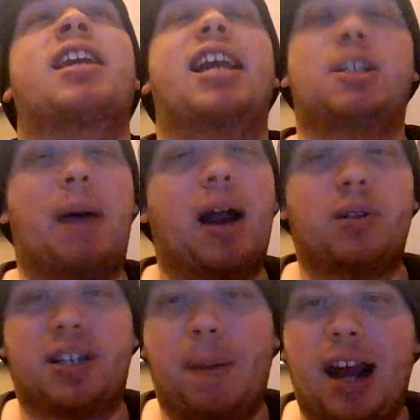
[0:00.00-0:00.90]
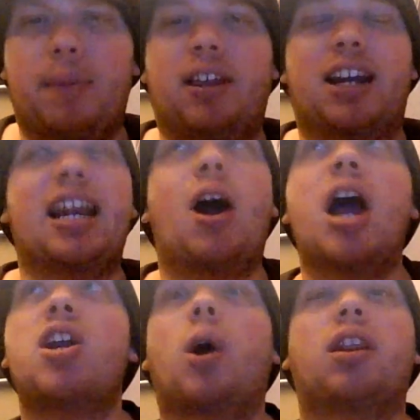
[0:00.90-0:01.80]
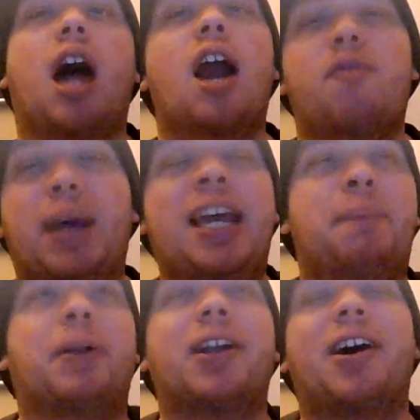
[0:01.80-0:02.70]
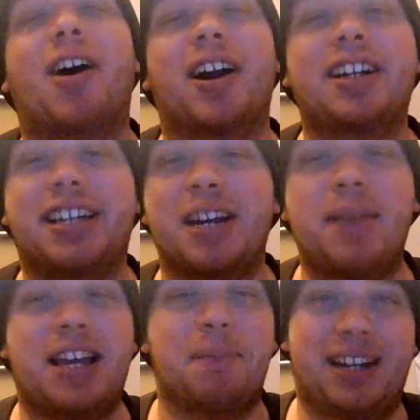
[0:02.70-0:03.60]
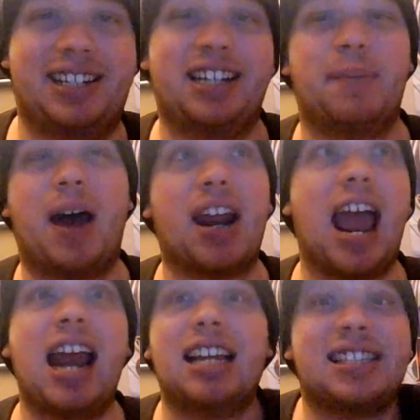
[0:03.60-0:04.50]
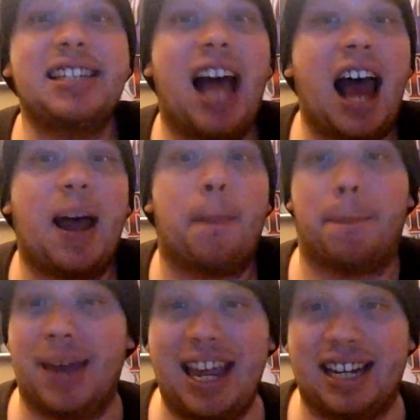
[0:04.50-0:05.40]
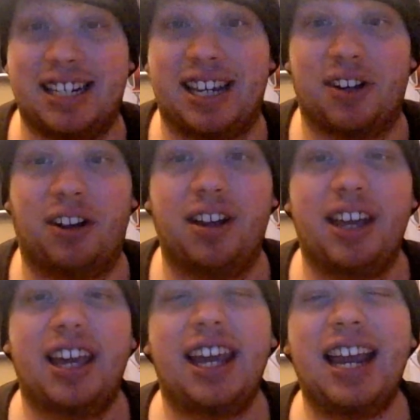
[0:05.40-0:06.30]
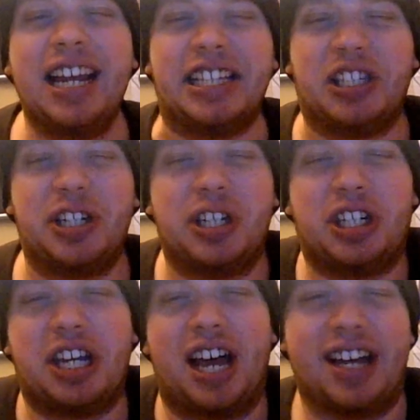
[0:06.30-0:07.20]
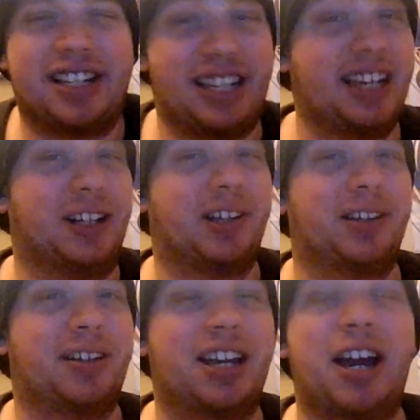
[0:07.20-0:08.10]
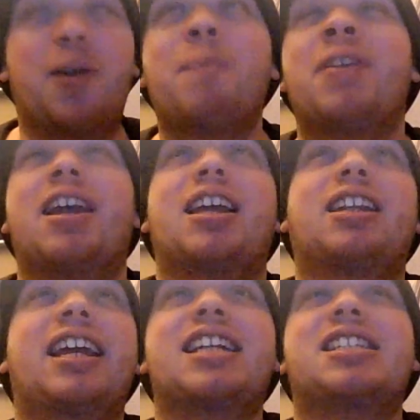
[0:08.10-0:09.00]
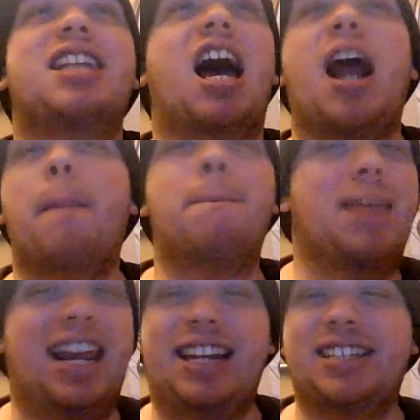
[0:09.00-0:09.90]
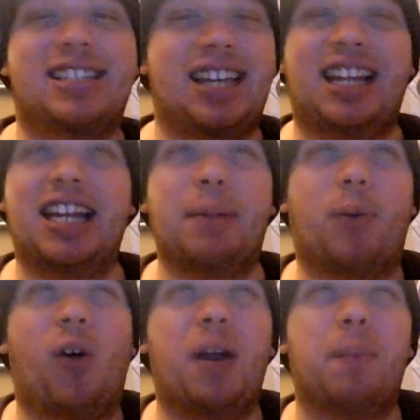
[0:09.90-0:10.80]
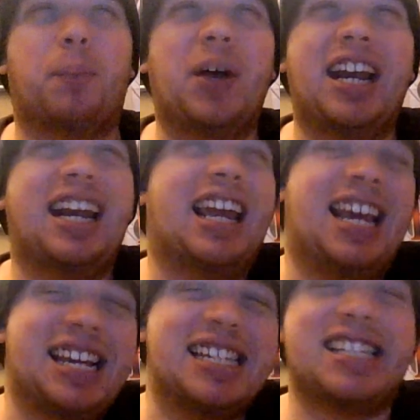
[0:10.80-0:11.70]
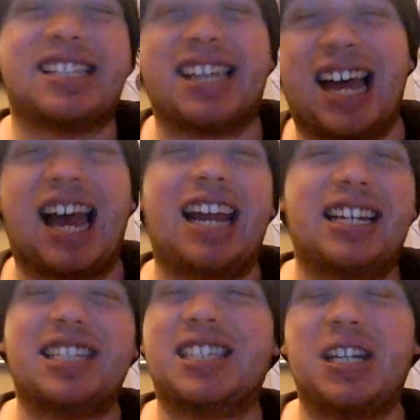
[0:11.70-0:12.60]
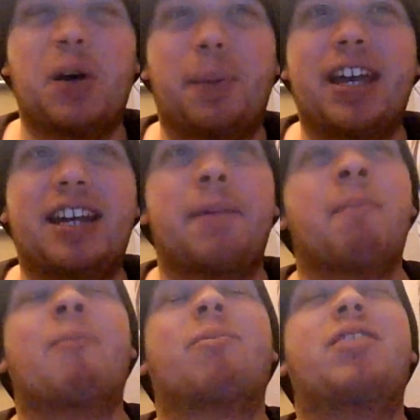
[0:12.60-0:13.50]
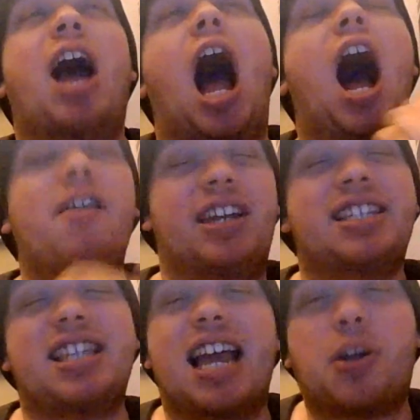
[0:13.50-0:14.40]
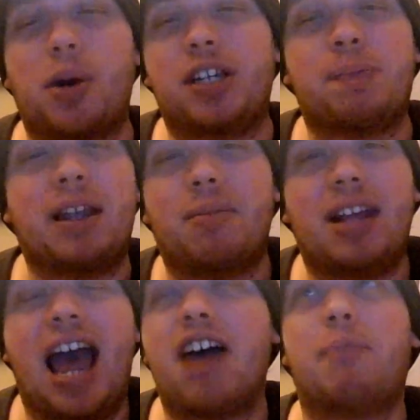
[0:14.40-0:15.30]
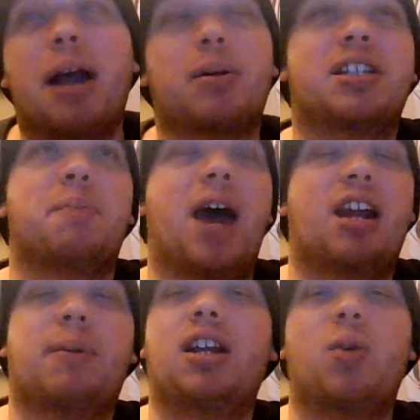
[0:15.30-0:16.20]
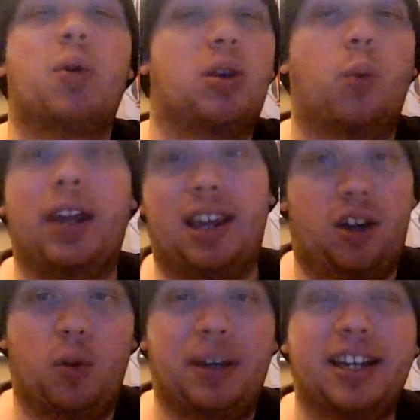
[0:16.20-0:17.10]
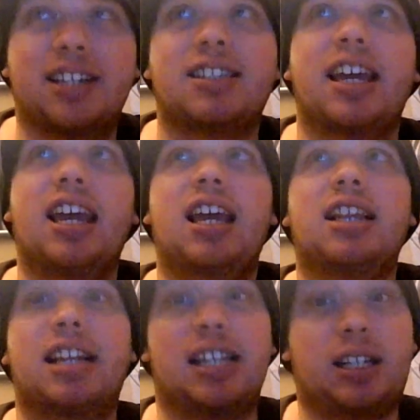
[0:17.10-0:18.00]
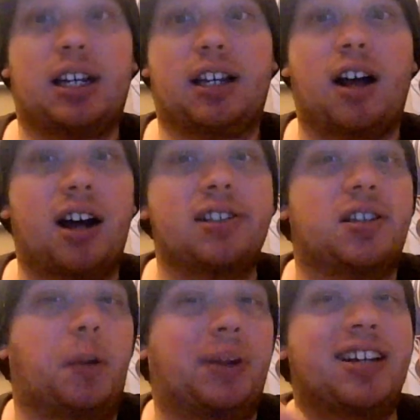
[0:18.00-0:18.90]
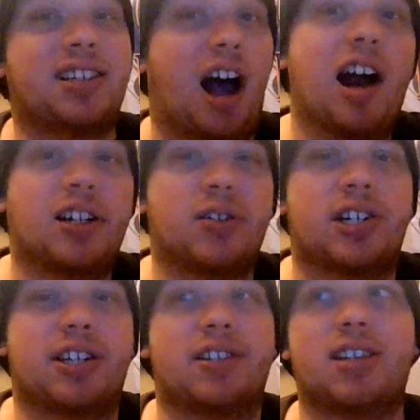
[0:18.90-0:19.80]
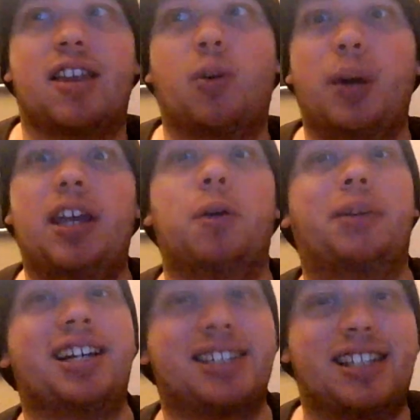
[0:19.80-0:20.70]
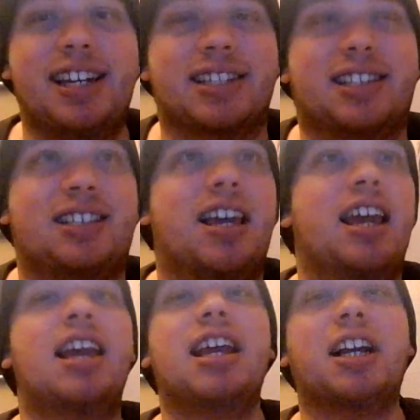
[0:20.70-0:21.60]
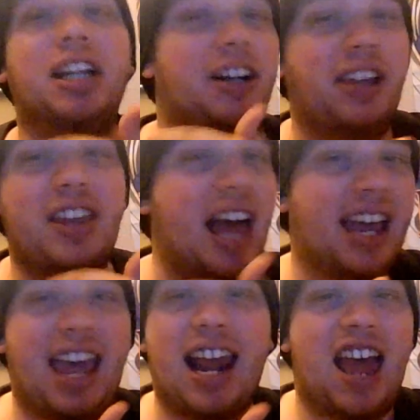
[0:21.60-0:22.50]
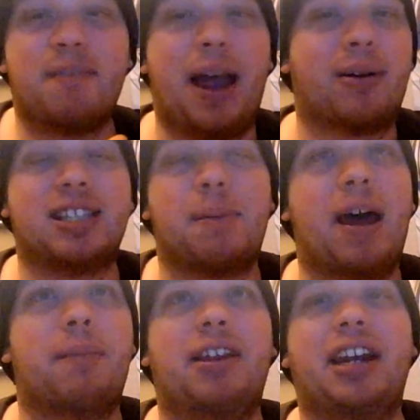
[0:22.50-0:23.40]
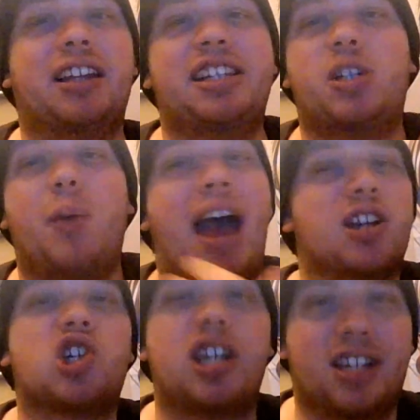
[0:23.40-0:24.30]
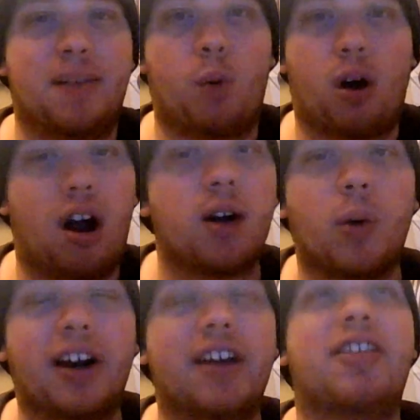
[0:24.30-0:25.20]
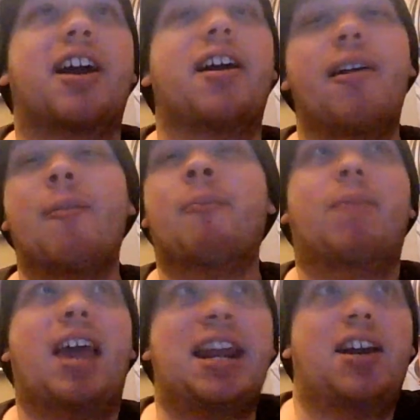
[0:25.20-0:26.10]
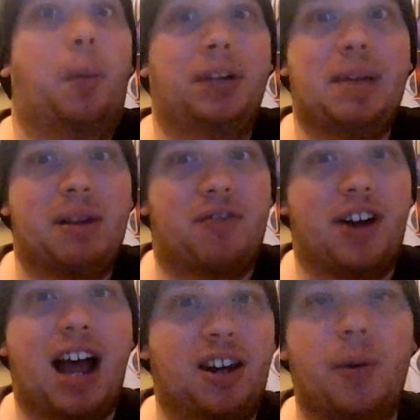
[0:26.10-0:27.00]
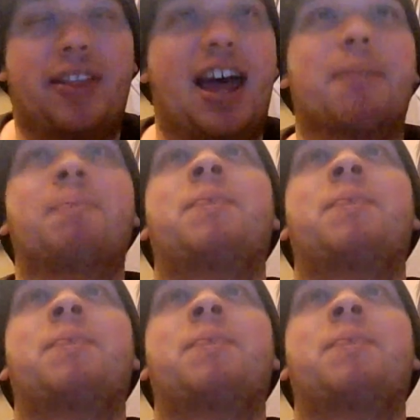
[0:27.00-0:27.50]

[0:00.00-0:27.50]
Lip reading: is backwards compatibility. Now, I know a lot of people aren't going to make a big deal about it, and it's not a big deal. It's just a deal, Like, it's not a main selling point, but it is kind of stupid. Now, obviously, I don't expect them to have backwards compatibility with a Wii U, because this console plays cartridges, and the Wii U plays discs. Clearly, that can't have backwards compatibility unless you add a shit ton more hardware in there. And I don't blame them for not doing that.